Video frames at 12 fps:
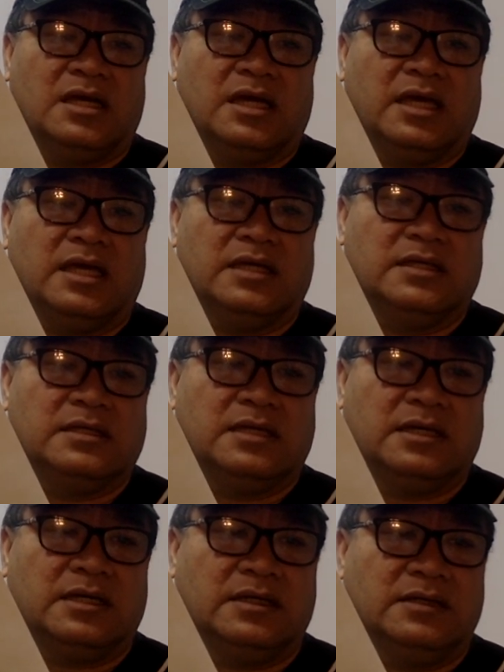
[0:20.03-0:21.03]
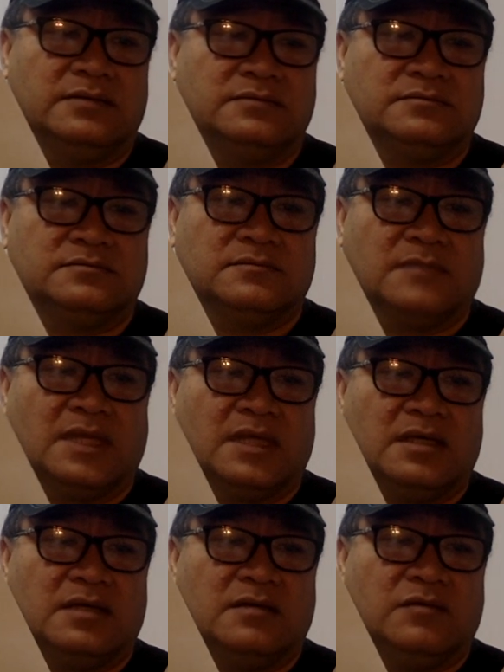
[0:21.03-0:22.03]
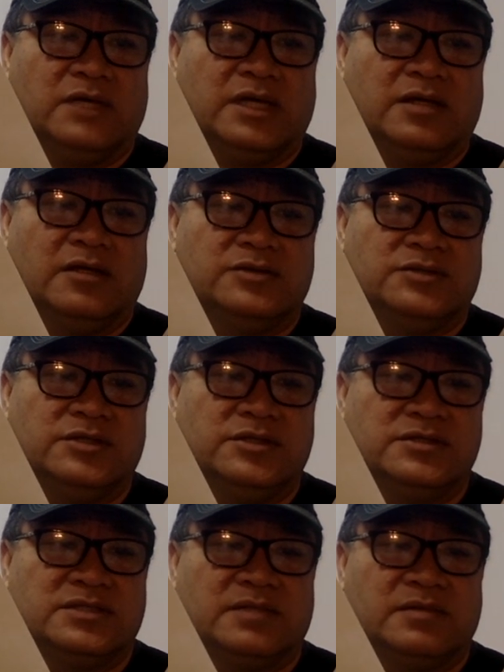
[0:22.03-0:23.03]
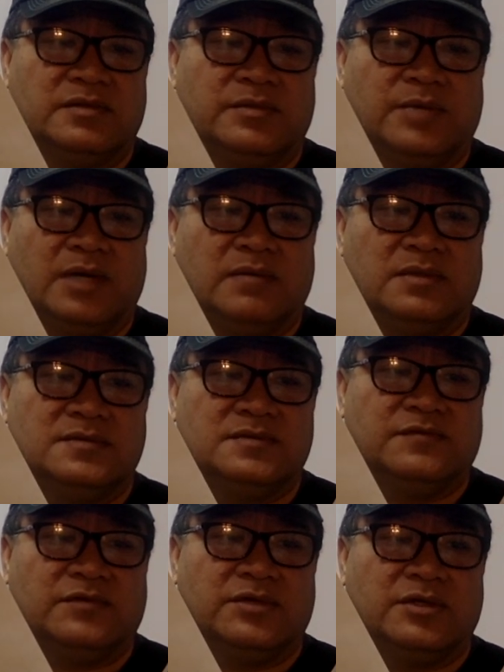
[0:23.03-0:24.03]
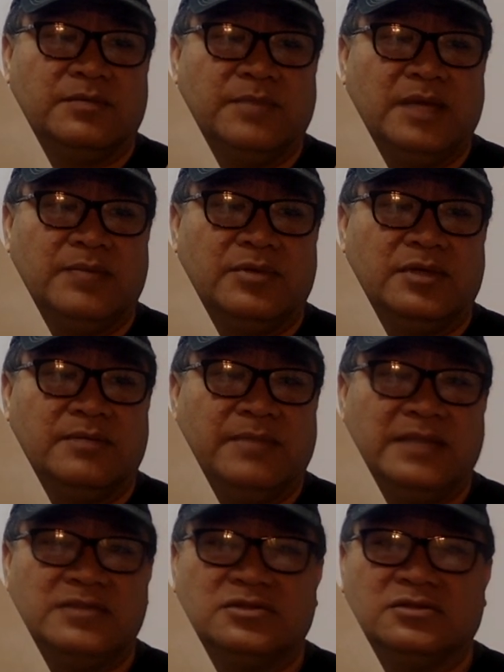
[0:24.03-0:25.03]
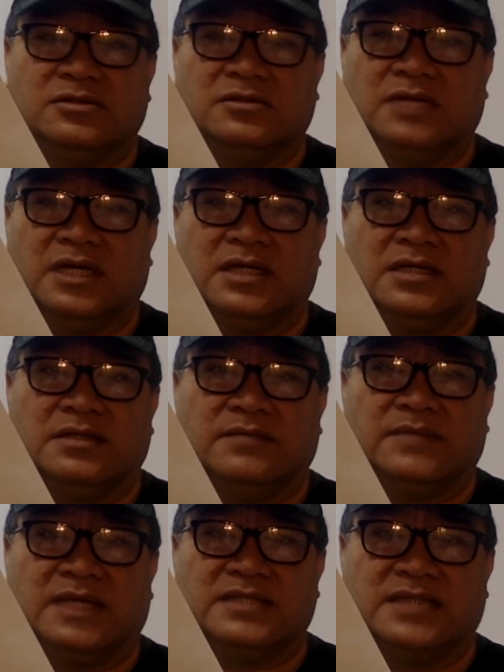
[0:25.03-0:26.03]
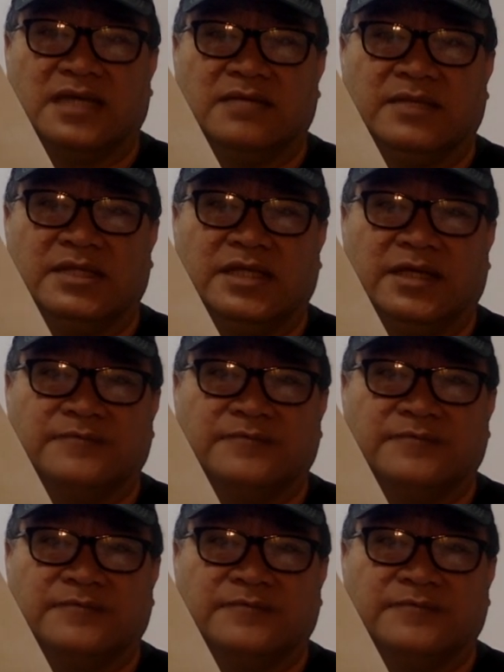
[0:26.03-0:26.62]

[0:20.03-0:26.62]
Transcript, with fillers: and um, we can also use some of the problems for your paper and pencil uh, assignment.